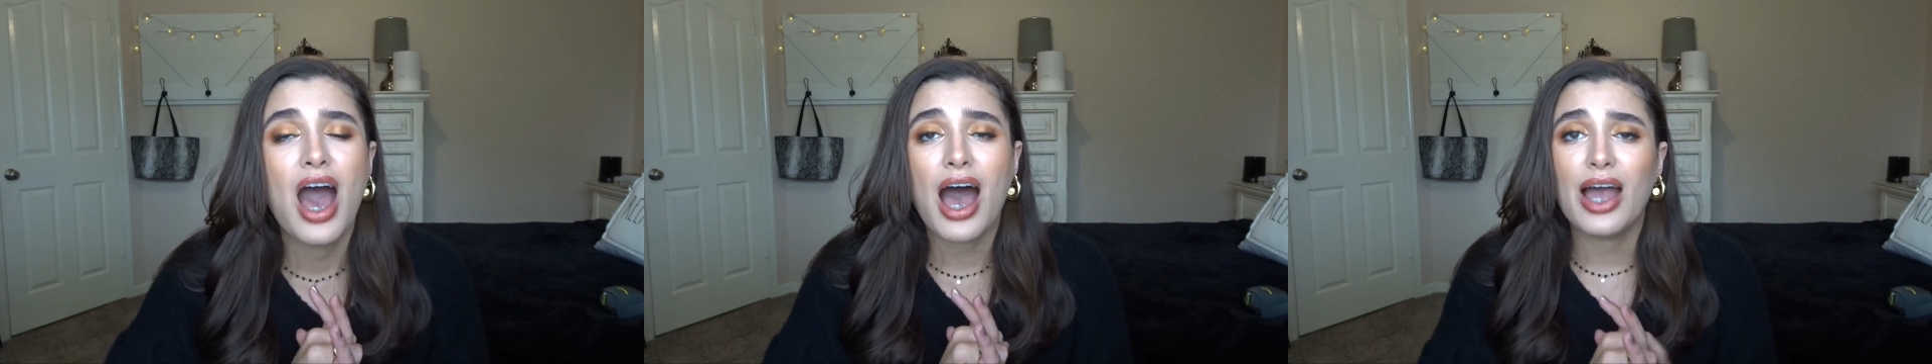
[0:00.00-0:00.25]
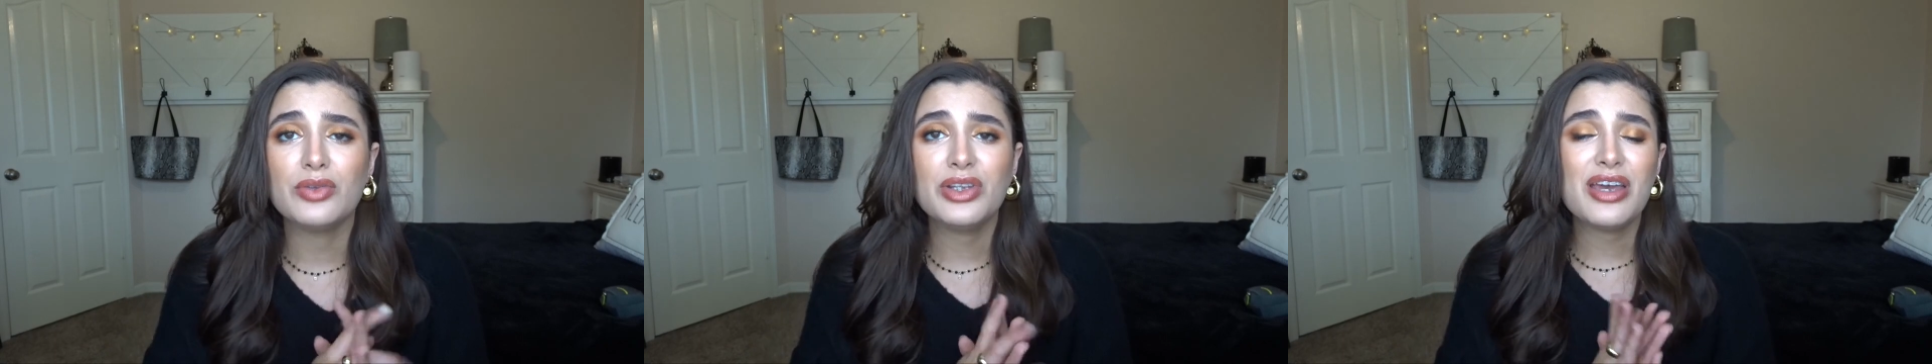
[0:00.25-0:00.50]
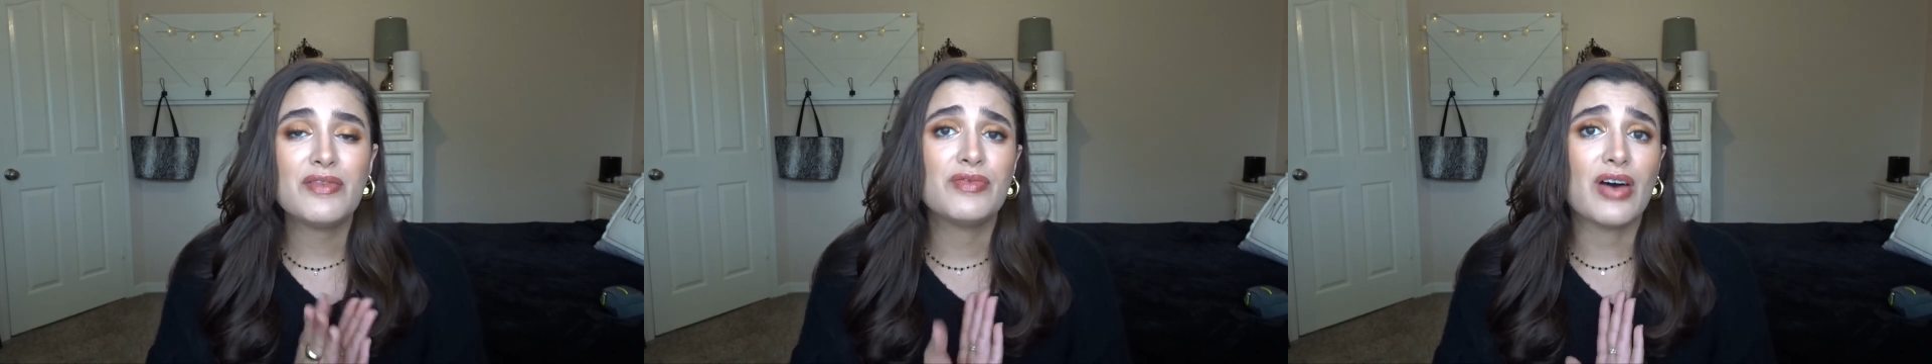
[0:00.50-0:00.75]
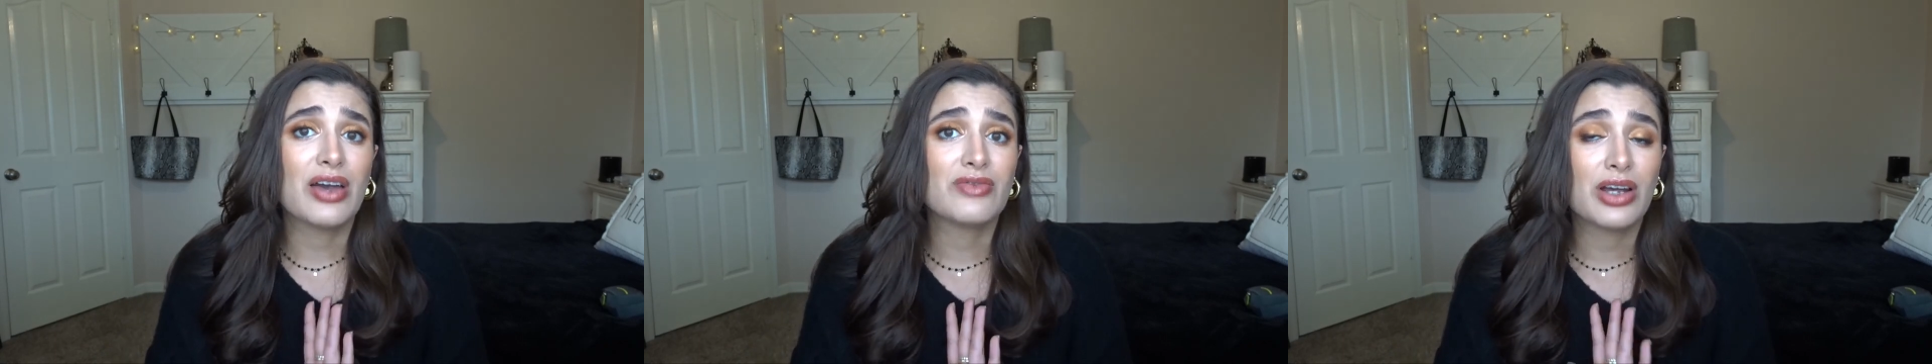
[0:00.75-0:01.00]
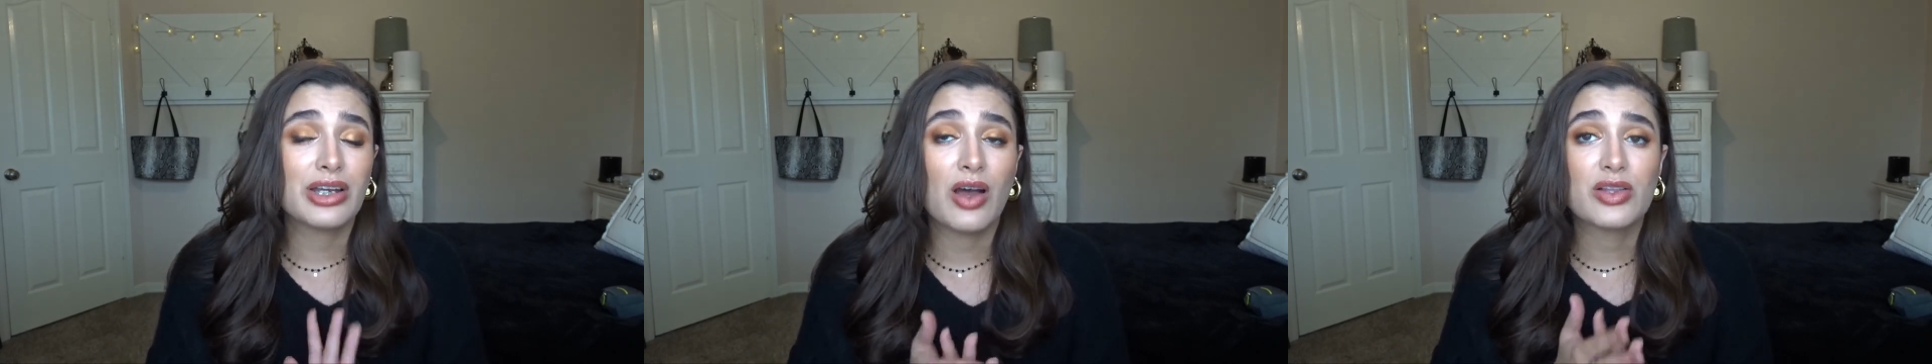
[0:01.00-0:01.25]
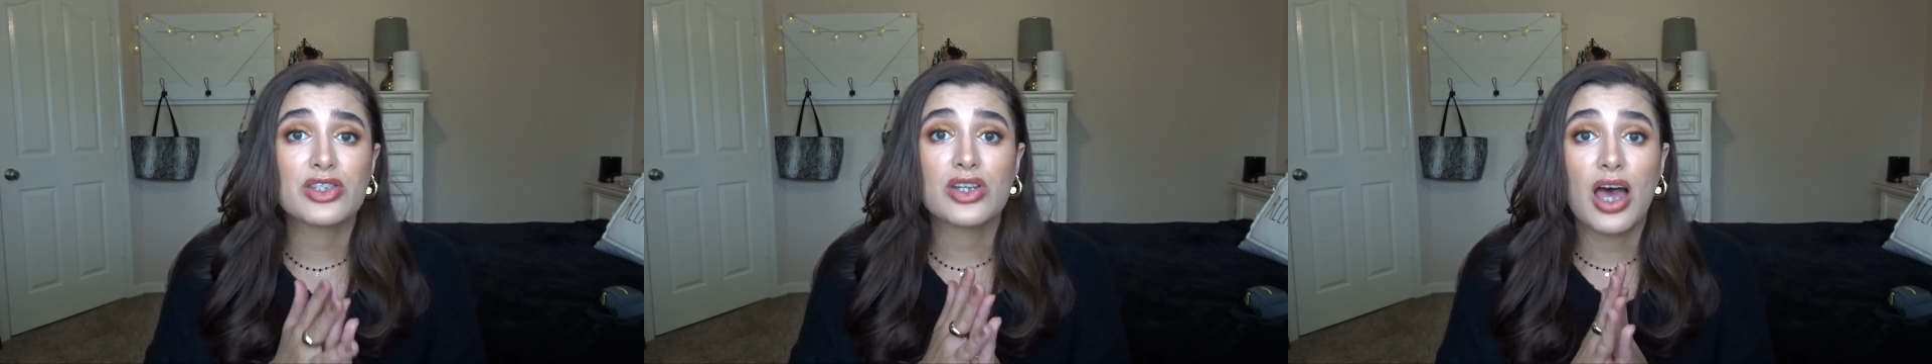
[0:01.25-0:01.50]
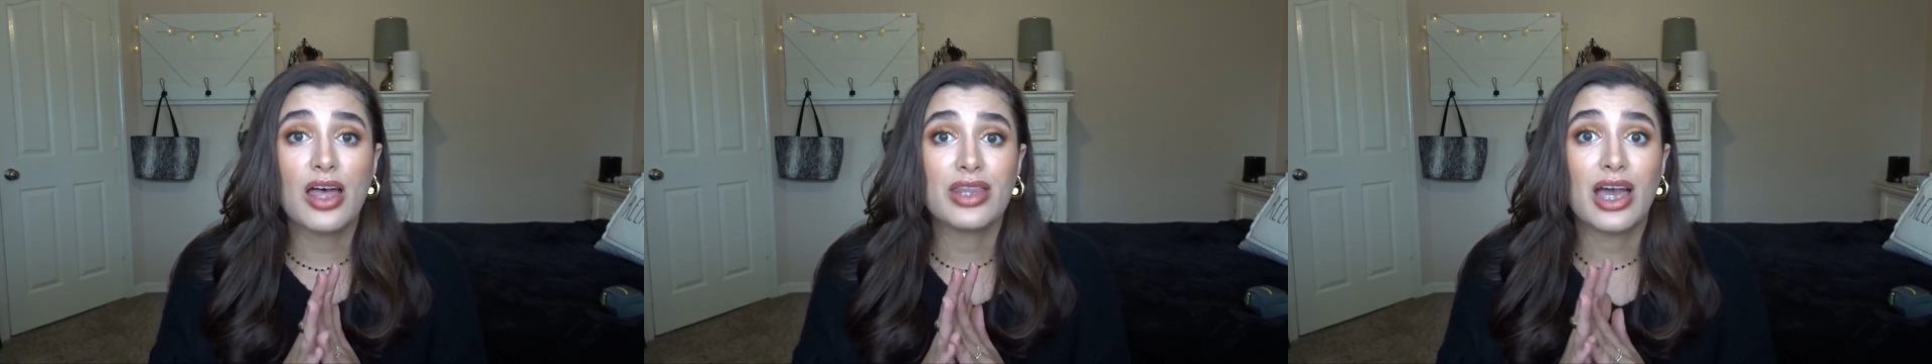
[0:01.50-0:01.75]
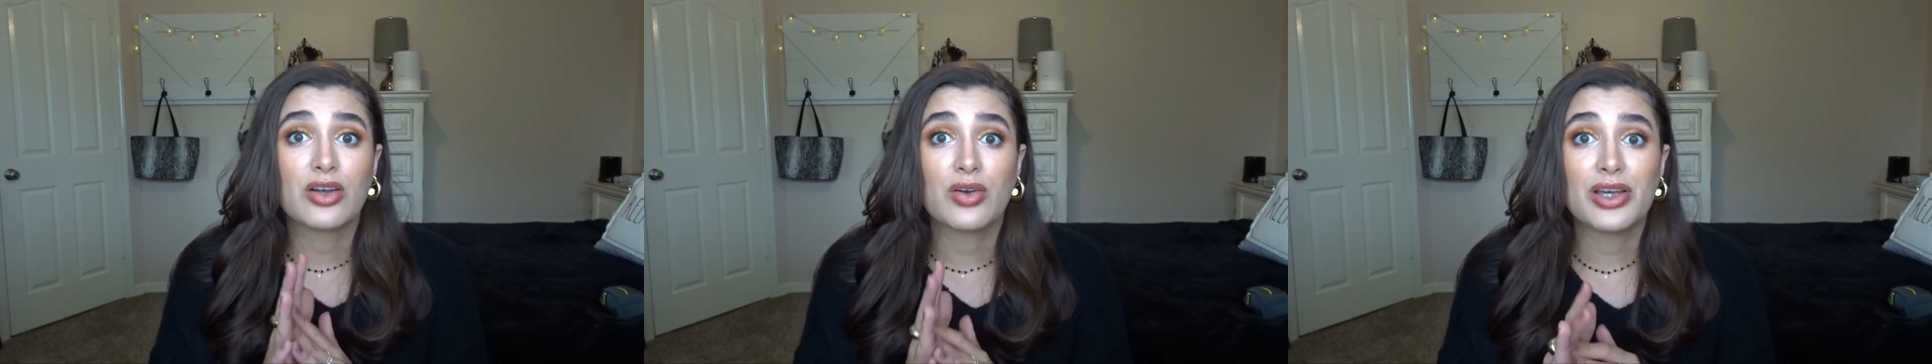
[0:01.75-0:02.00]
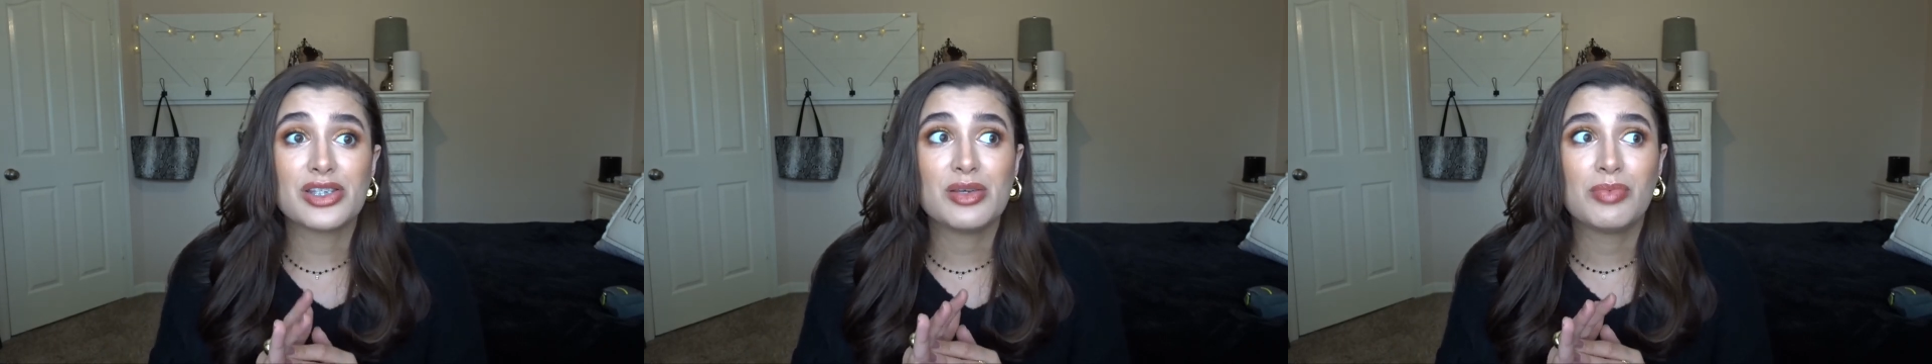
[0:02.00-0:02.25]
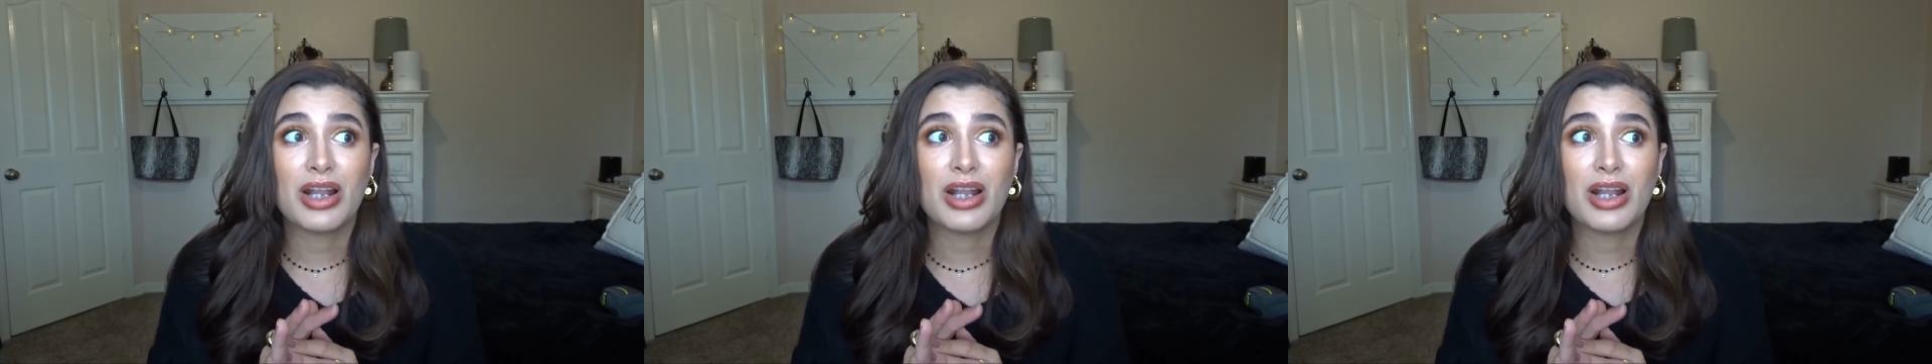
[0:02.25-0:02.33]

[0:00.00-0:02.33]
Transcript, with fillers: I only have five right now. It's not that crazy,